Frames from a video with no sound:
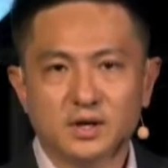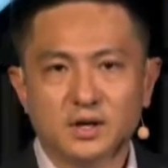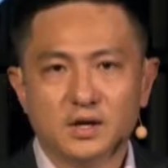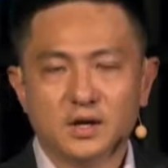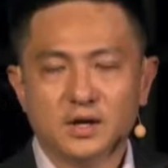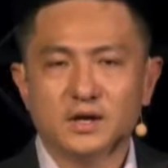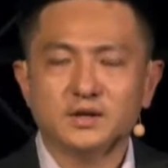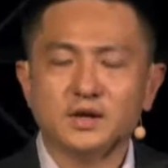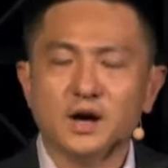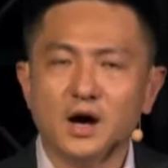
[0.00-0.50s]

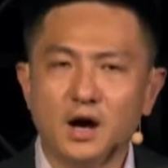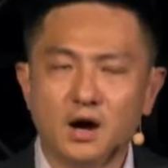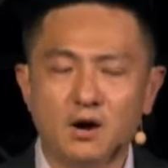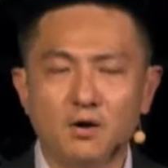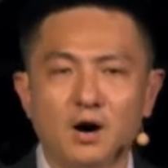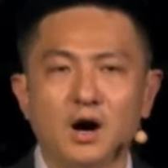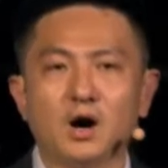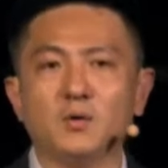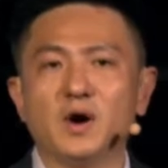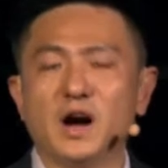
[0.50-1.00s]
and
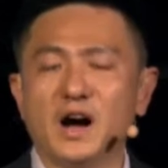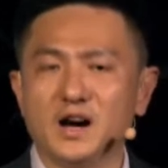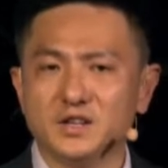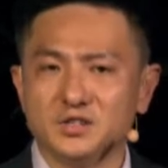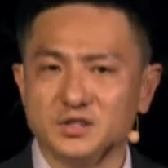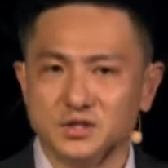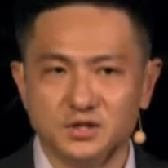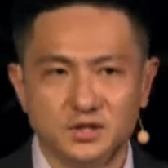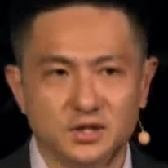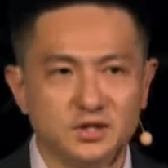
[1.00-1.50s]
how our
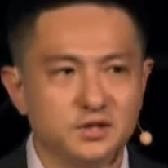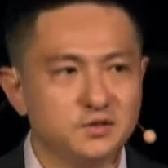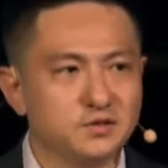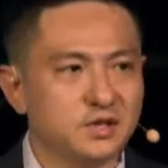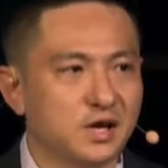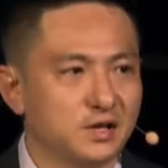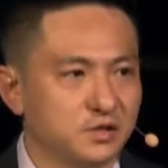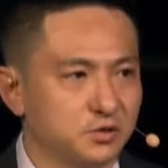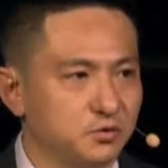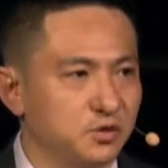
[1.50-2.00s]
ICT
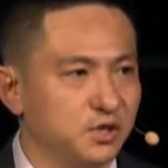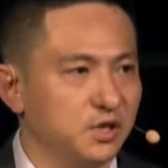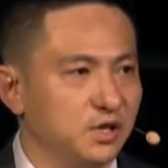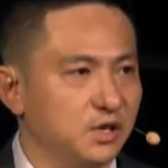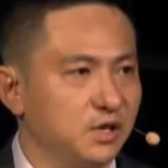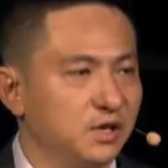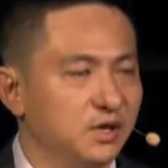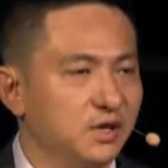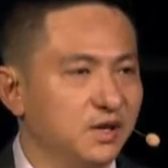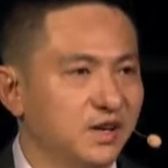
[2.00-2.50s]
industry
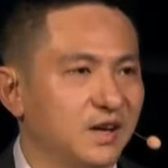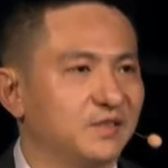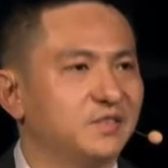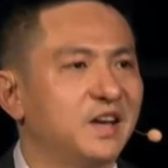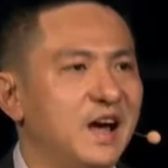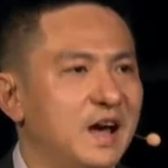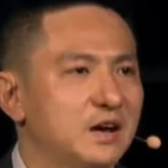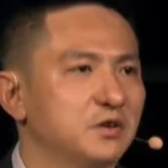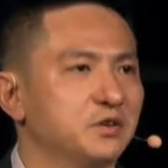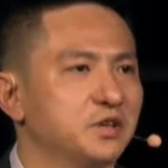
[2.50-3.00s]
can
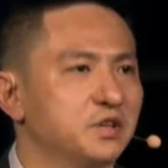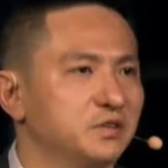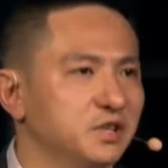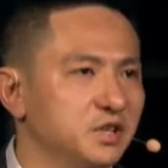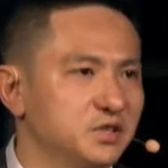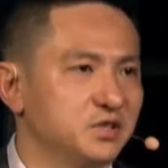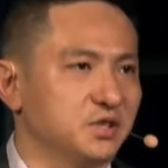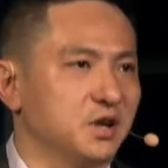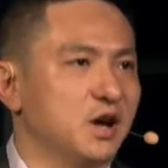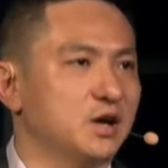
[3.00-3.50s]
tackle
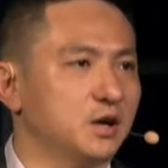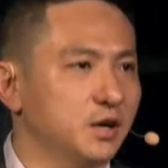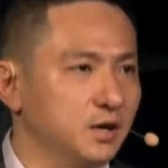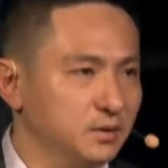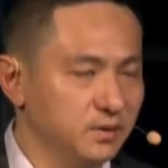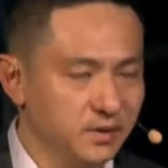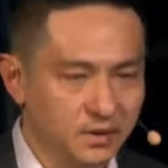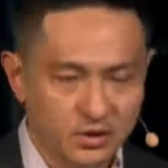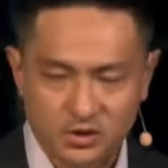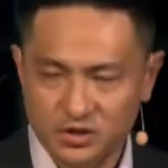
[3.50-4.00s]
this
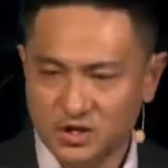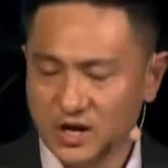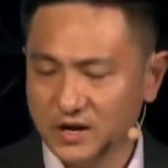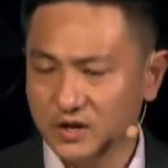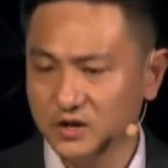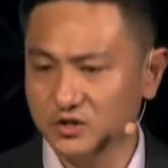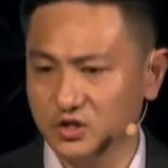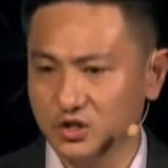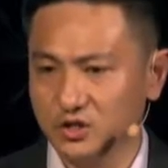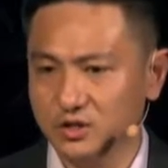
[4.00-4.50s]

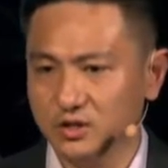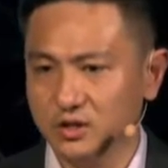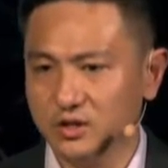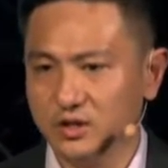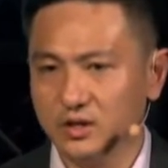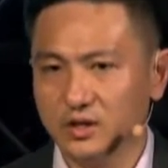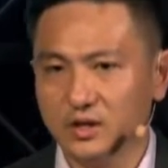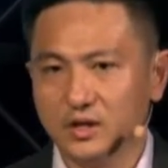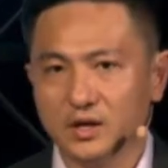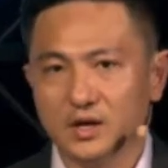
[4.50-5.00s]
challenge,
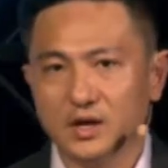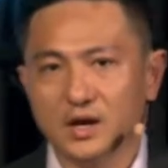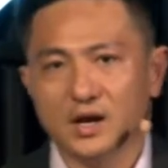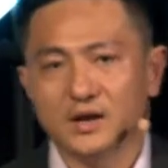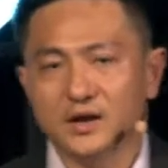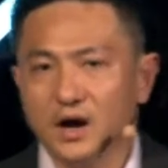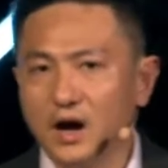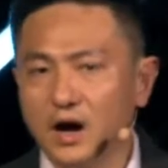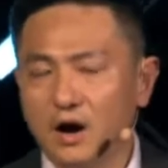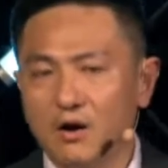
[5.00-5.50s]

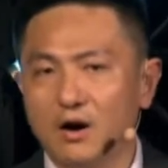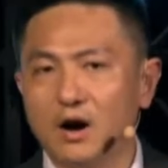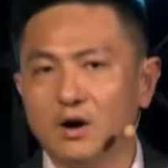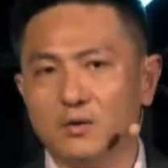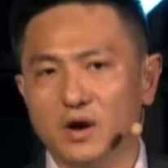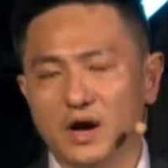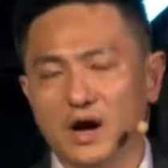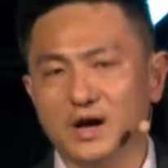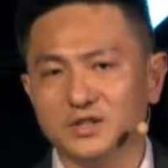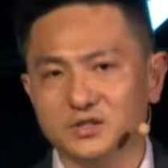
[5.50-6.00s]
and how
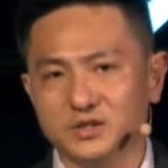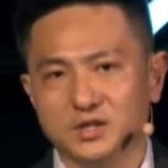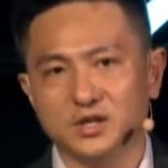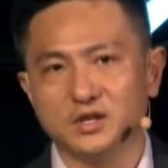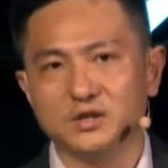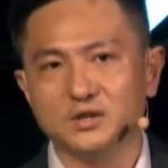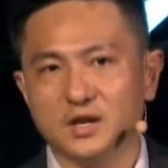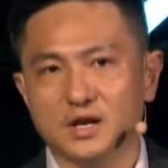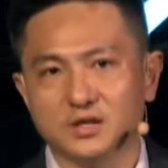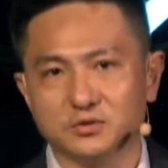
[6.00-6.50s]
our ICT
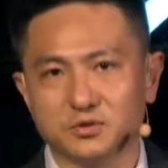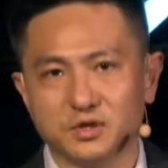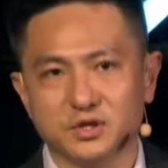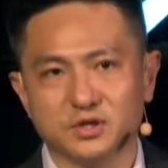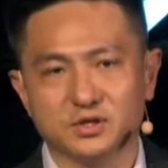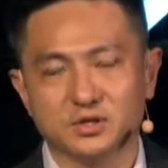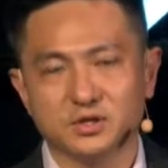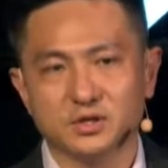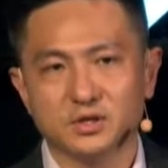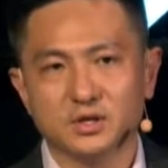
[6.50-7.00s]

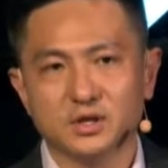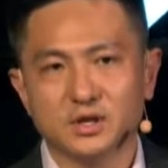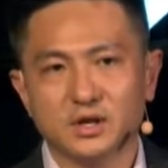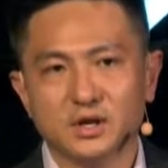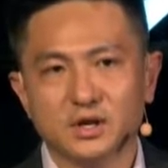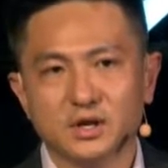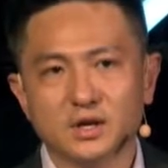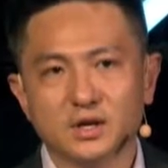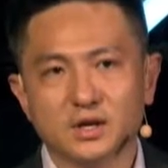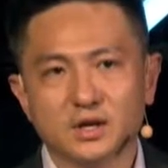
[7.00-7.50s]
industries
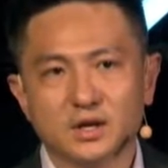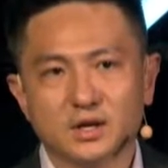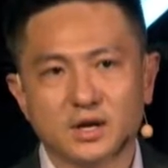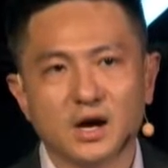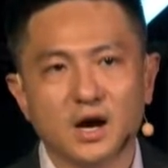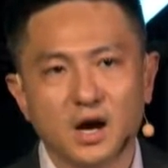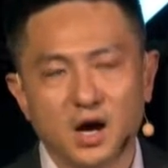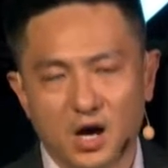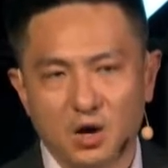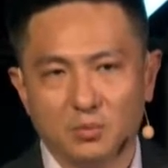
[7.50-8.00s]

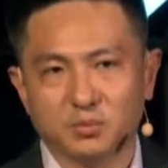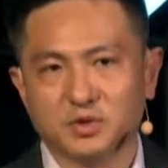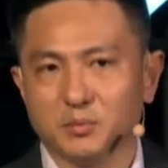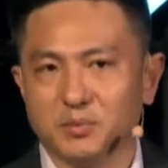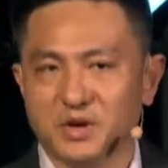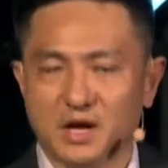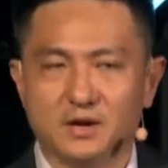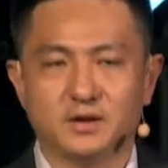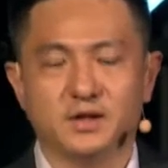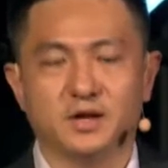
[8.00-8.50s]
can help the
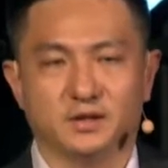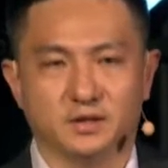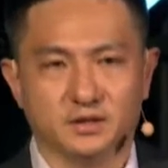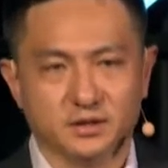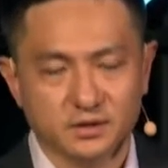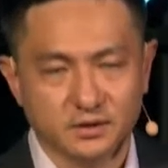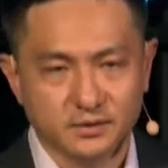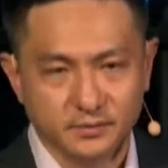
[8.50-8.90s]
planet.